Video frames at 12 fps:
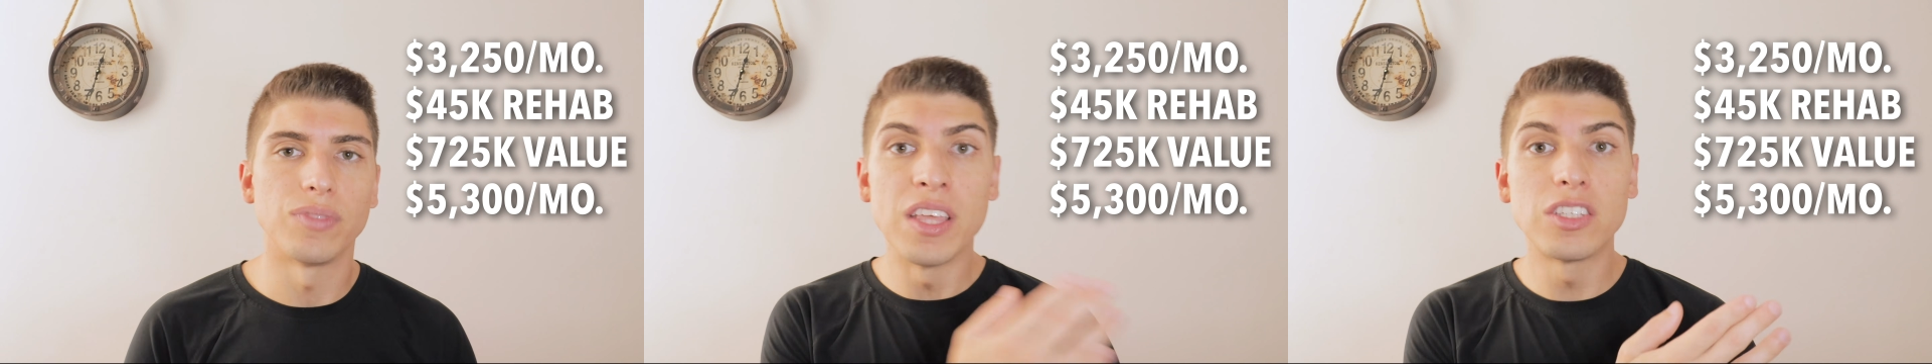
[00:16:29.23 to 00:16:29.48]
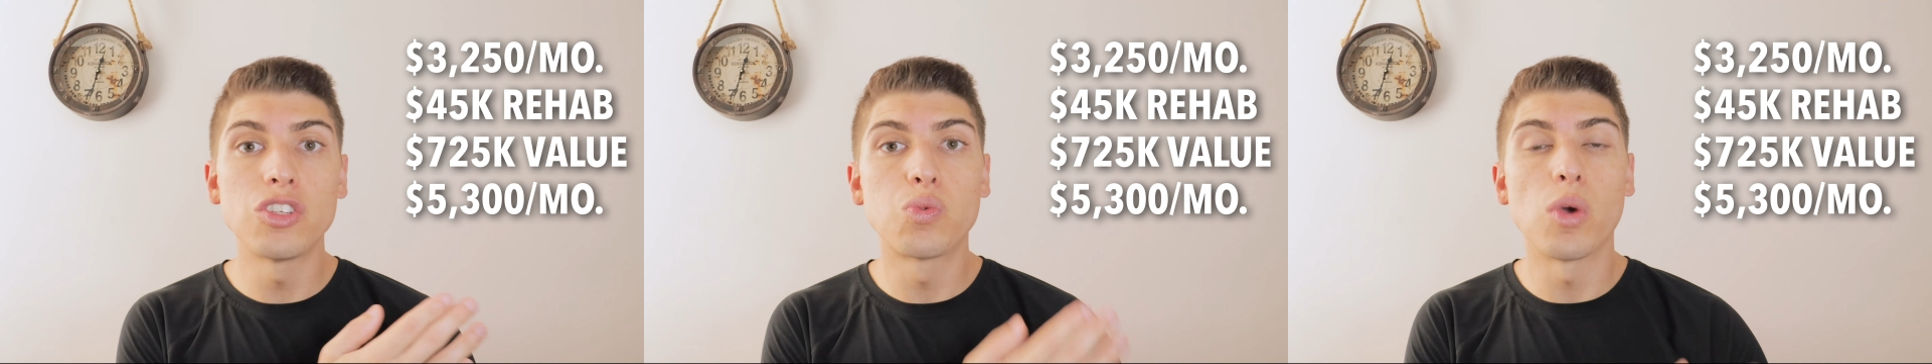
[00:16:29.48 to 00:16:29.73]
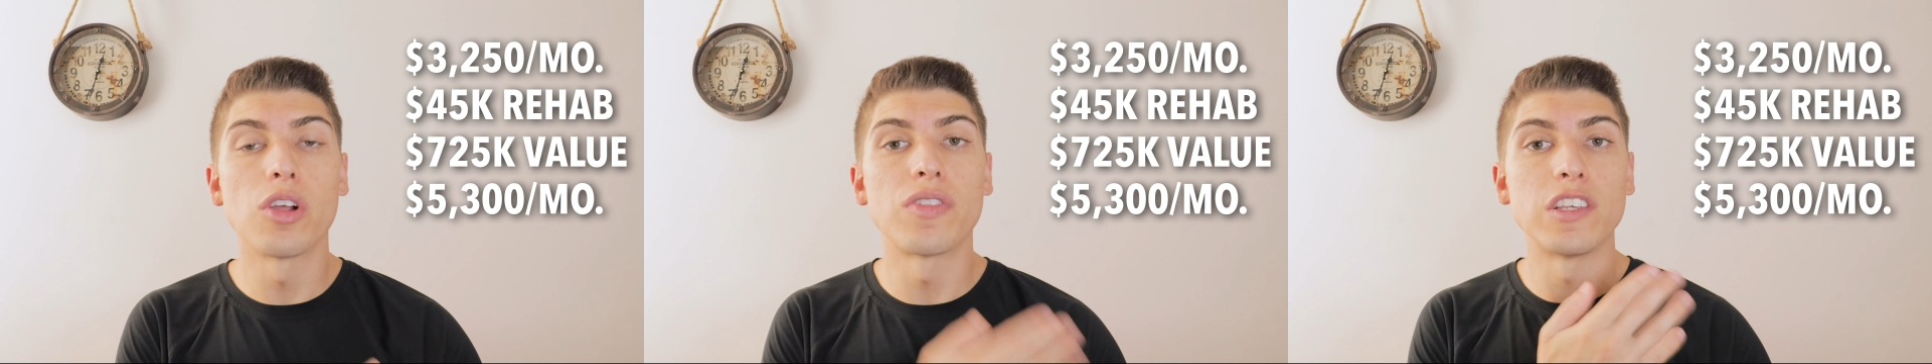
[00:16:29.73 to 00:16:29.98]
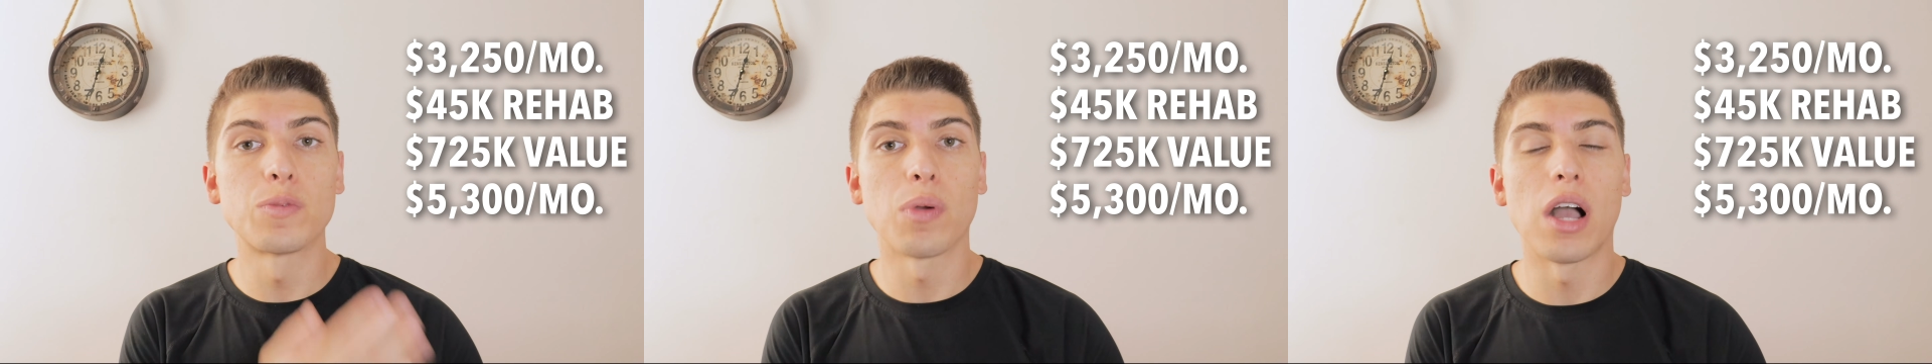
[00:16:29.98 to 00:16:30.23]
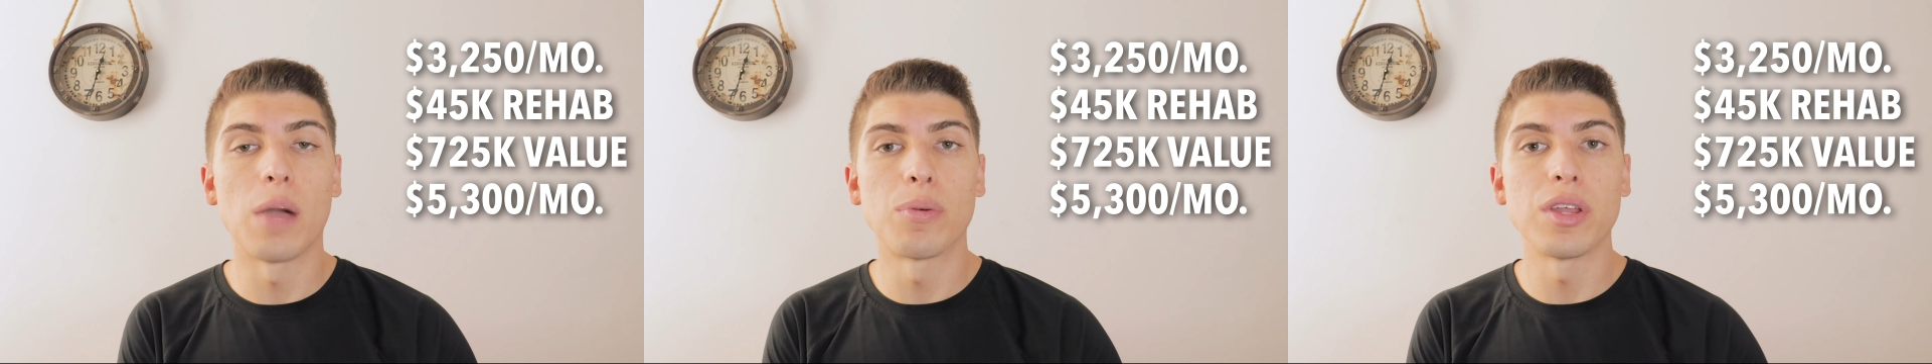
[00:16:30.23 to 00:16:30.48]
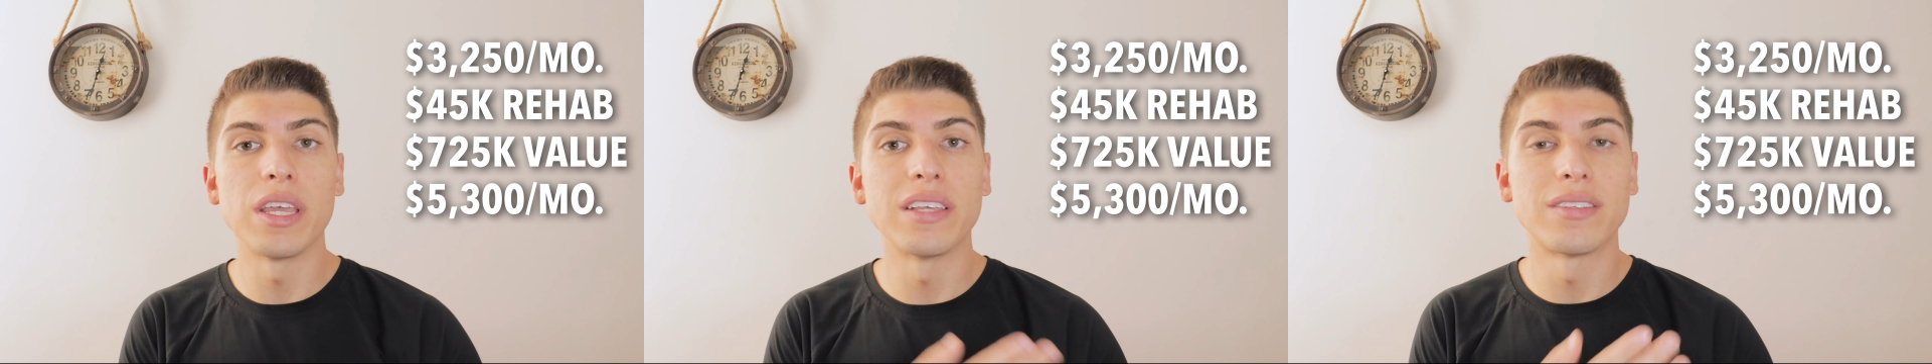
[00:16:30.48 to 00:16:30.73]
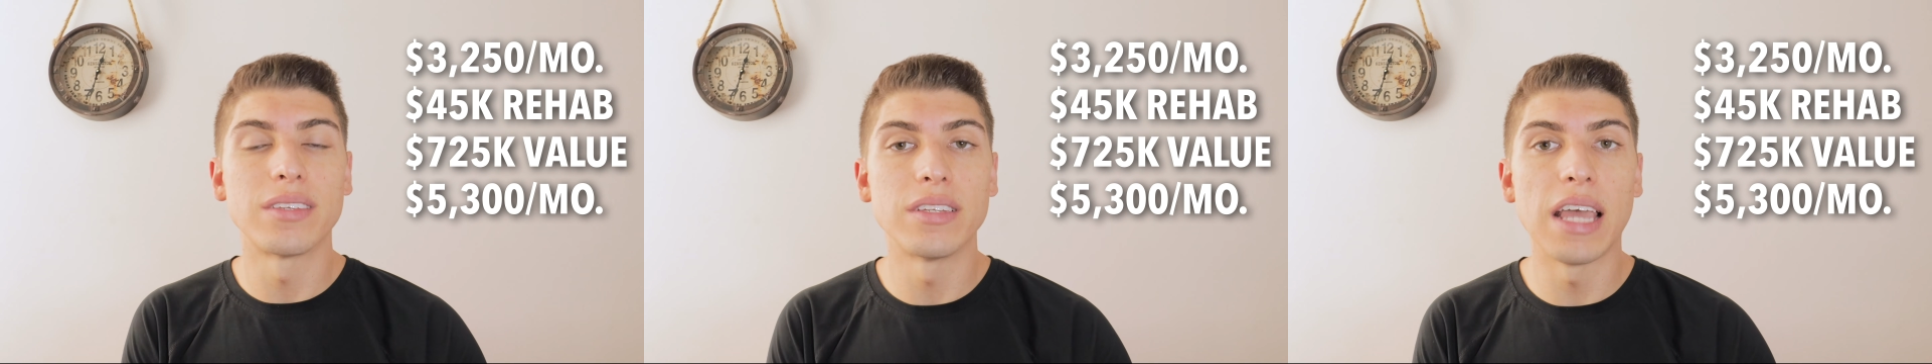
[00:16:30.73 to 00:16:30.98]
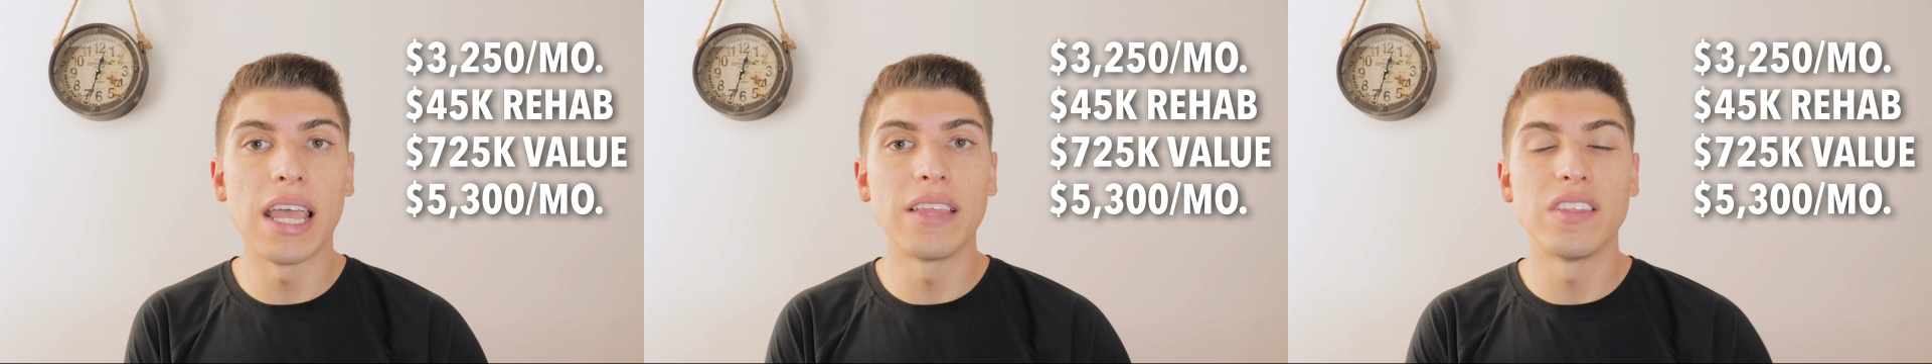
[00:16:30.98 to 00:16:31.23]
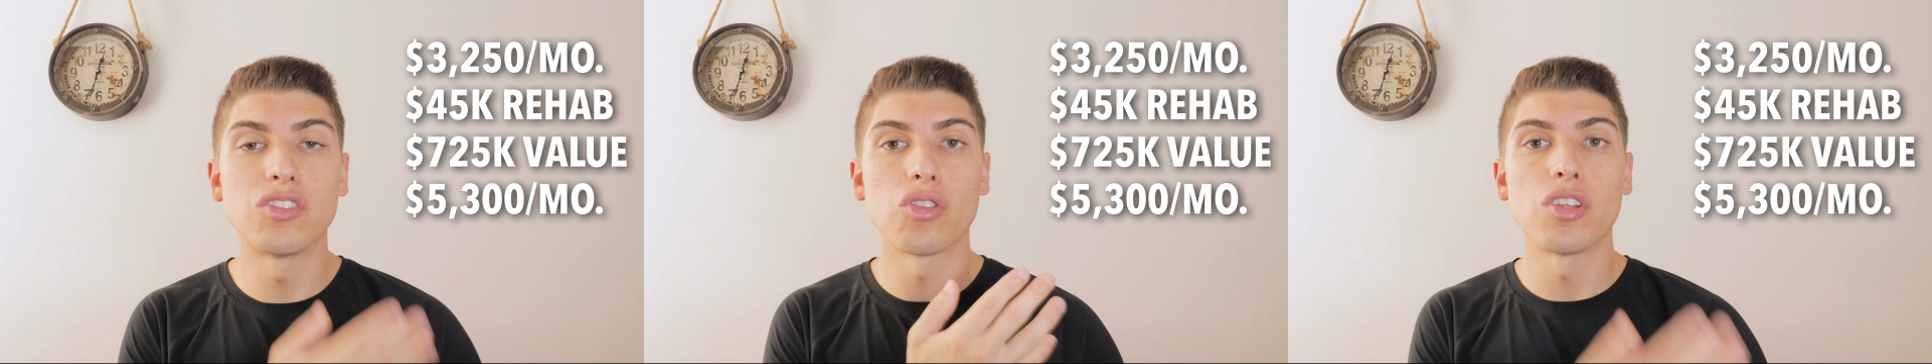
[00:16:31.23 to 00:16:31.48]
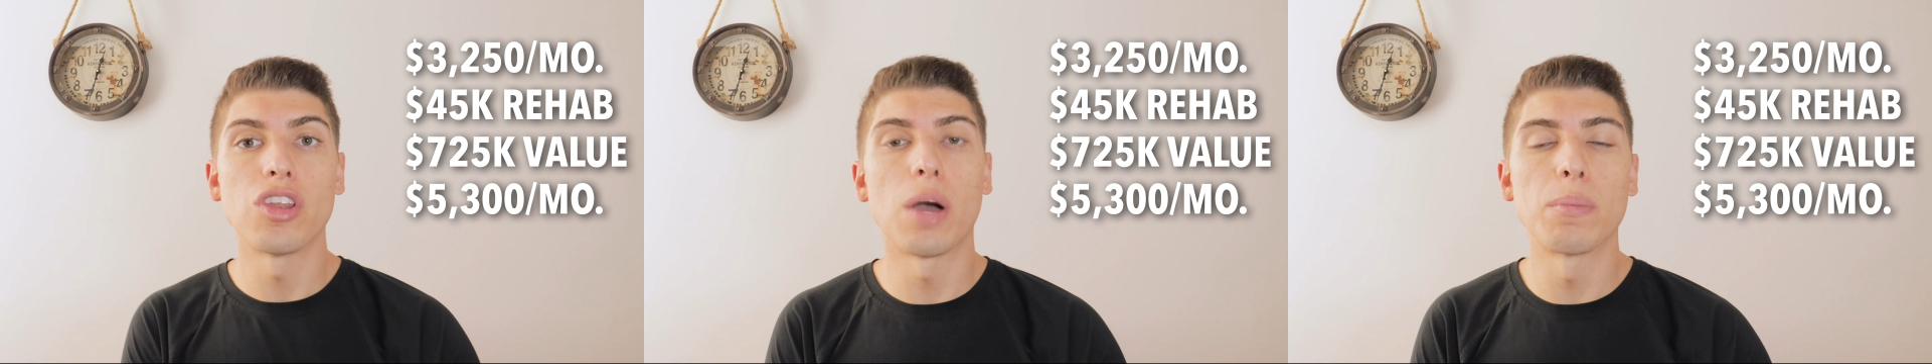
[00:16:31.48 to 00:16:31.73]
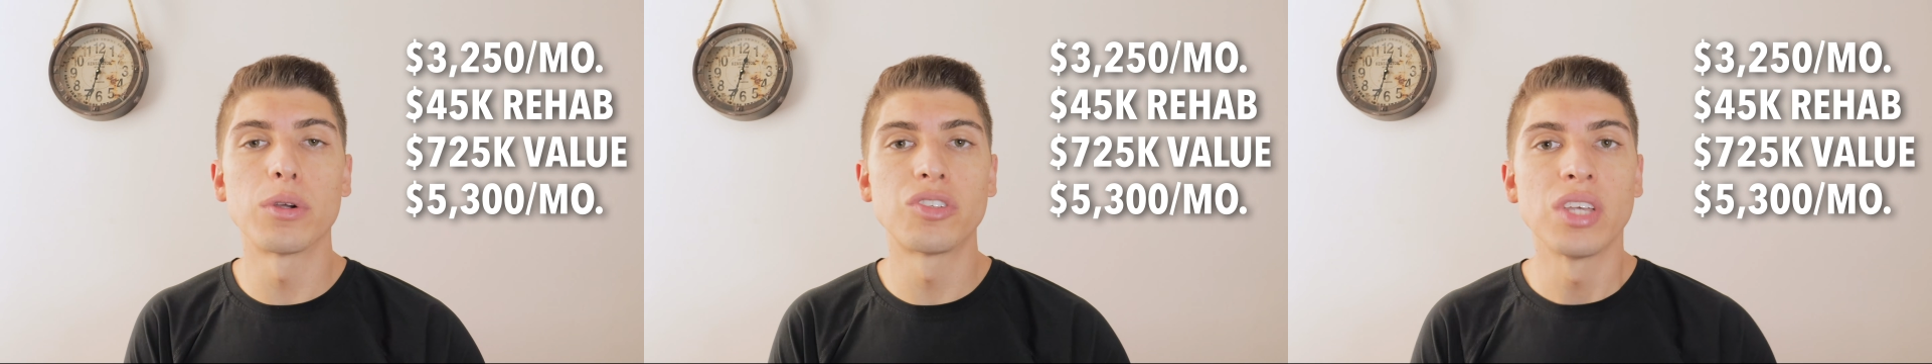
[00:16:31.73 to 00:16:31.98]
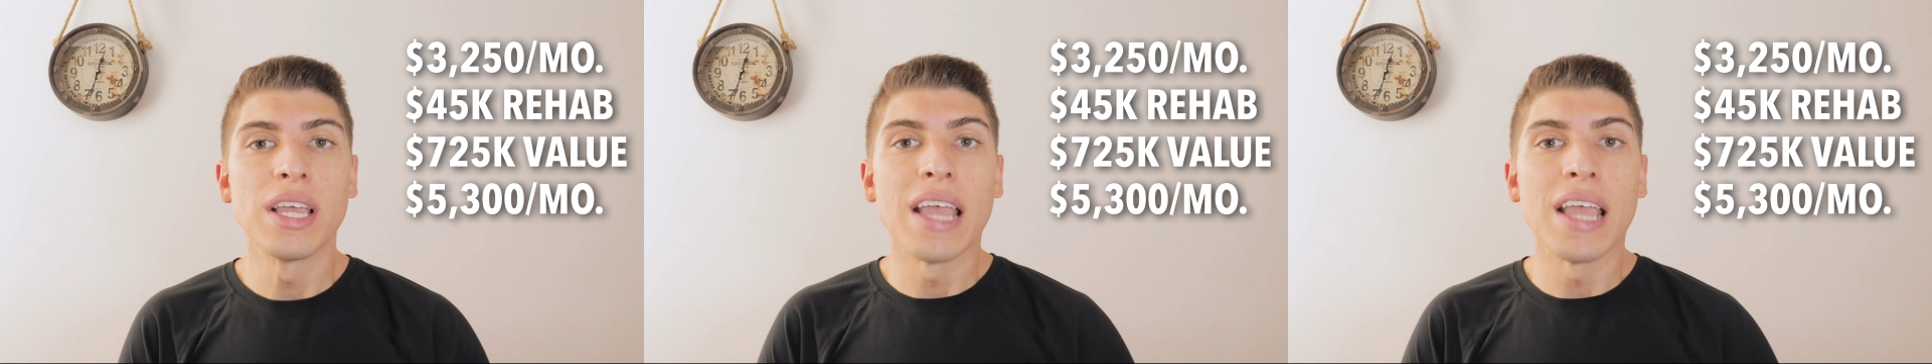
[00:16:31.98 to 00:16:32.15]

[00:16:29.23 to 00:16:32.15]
This is where this property is today. These are the numbers,